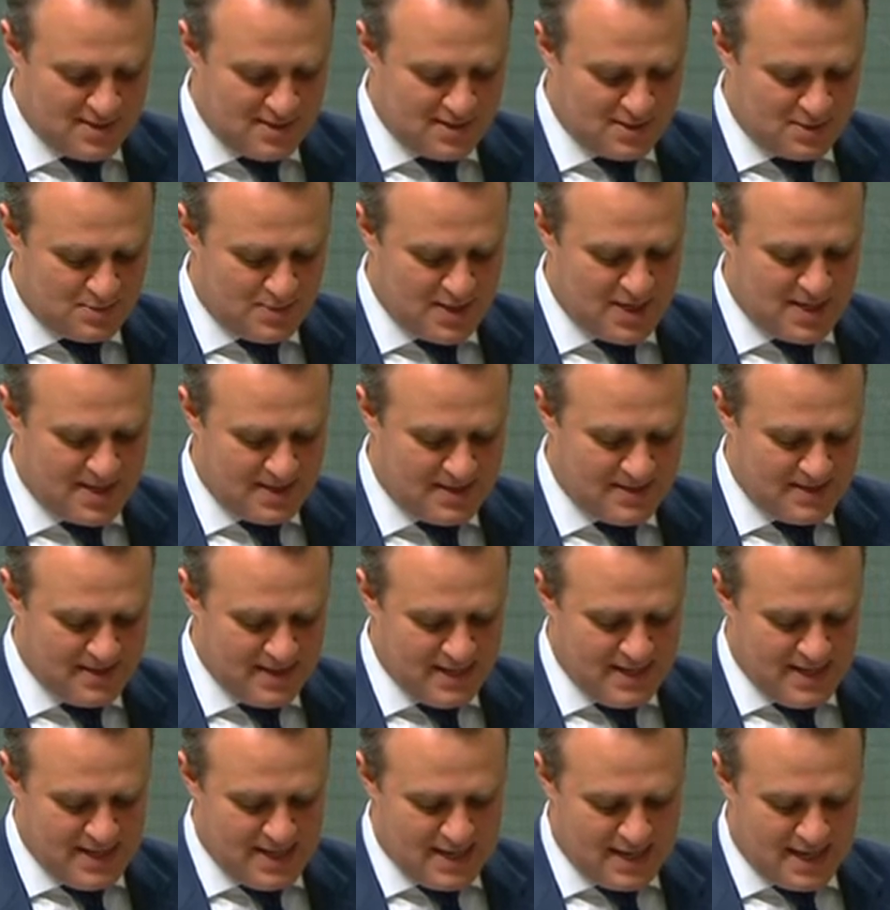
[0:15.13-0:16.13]
Speaker,
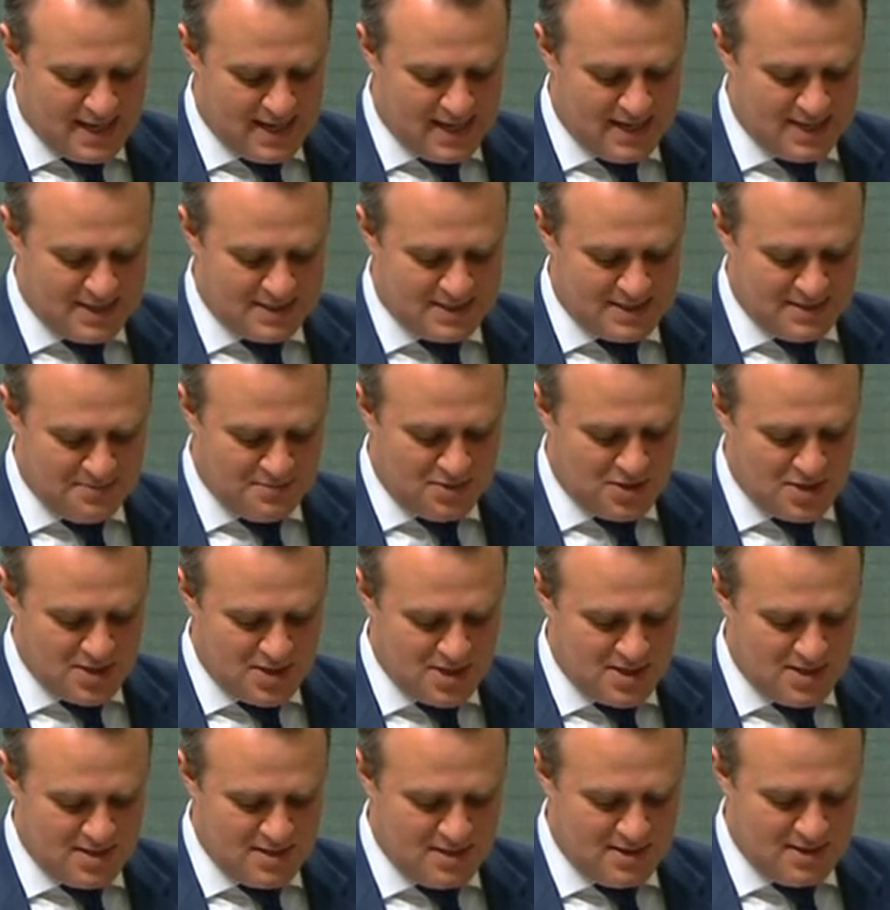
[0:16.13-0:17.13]
as
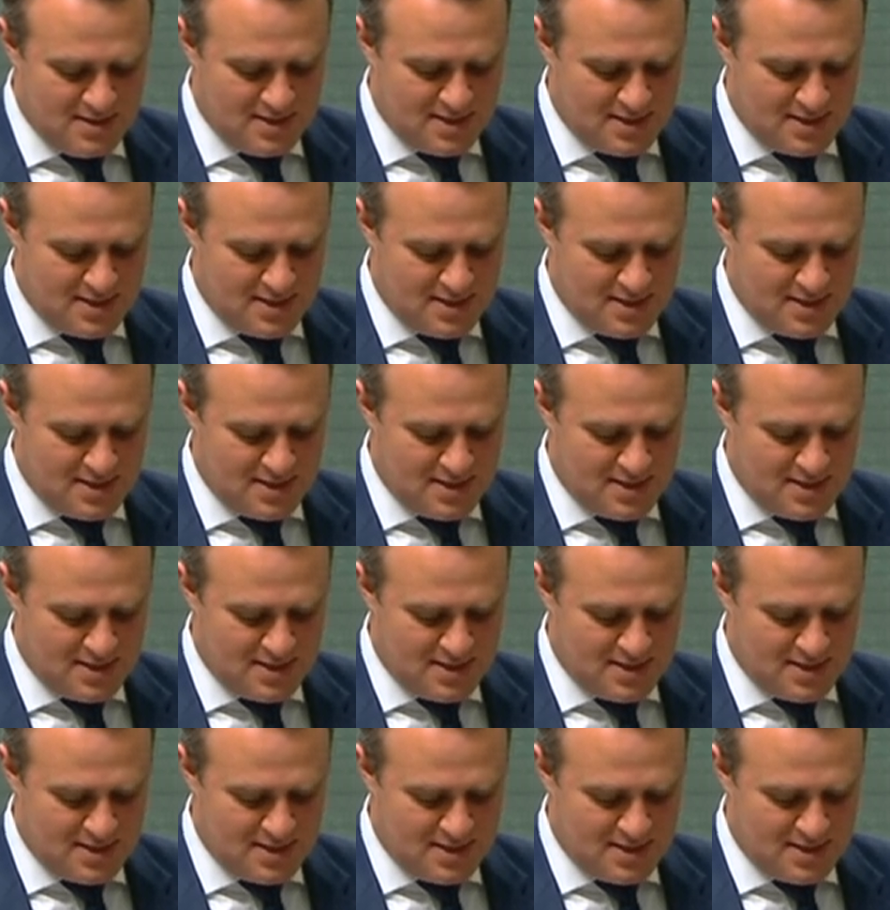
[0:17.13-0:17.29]
somebody